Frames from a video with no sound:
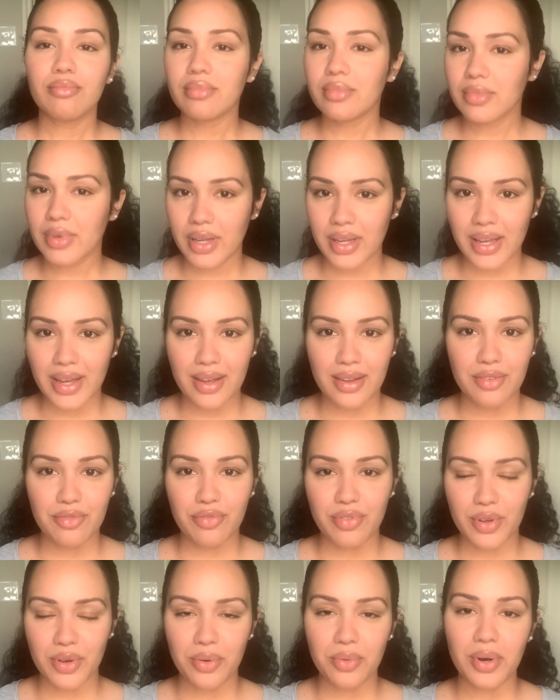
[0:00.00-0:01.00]
again,
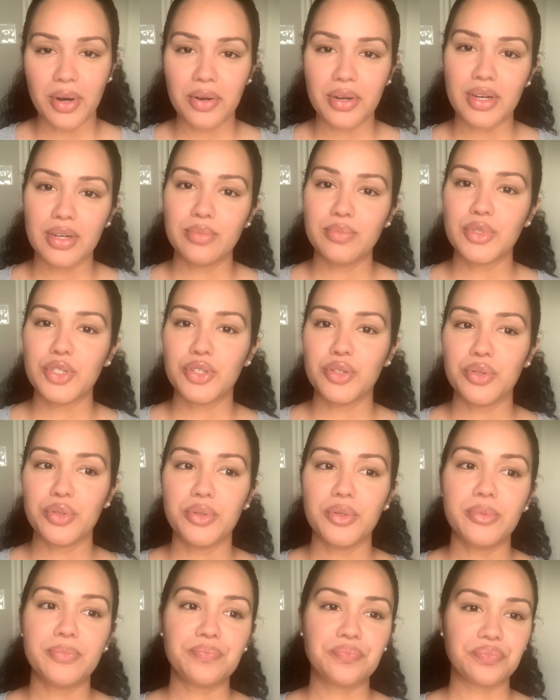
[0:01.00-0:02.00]
feel welcome
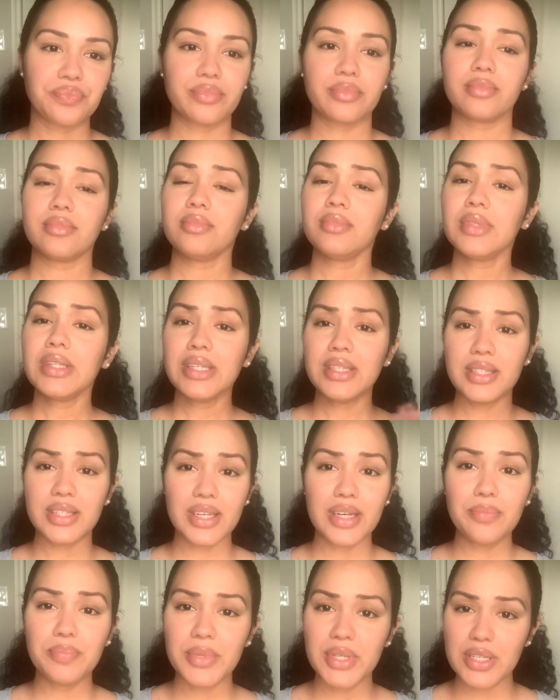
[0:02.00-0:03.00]
to
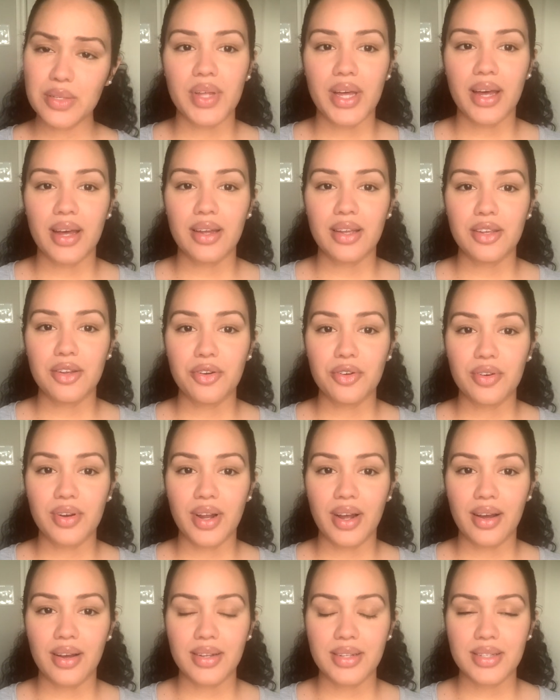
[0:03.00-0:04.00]
skip this. You're
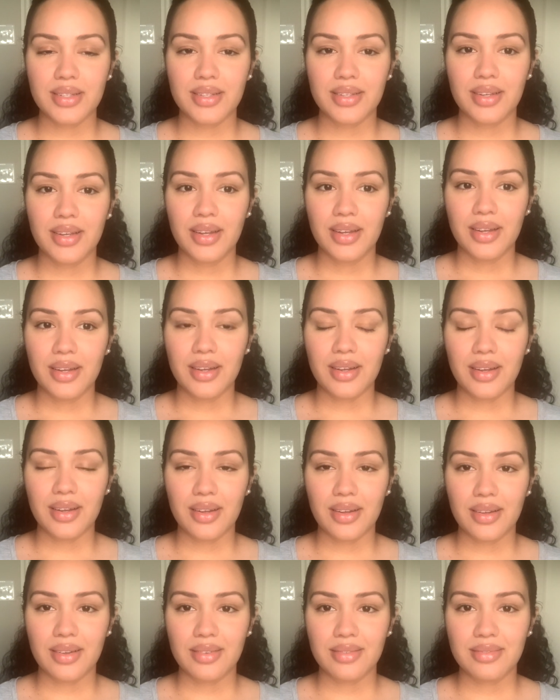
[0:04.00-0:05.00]
not,
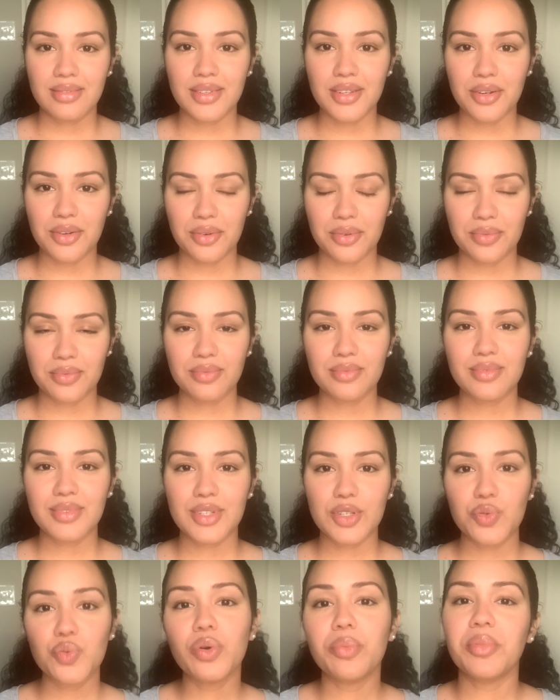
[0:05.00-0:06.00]
uh, you know,
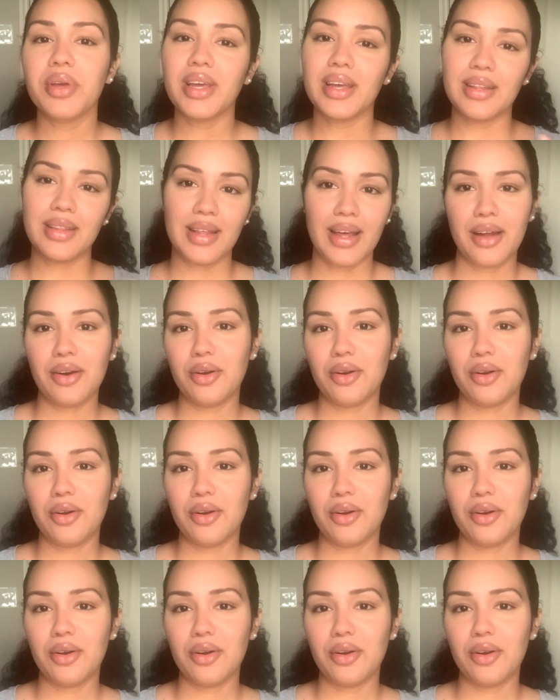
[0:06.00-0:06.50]
swimming in that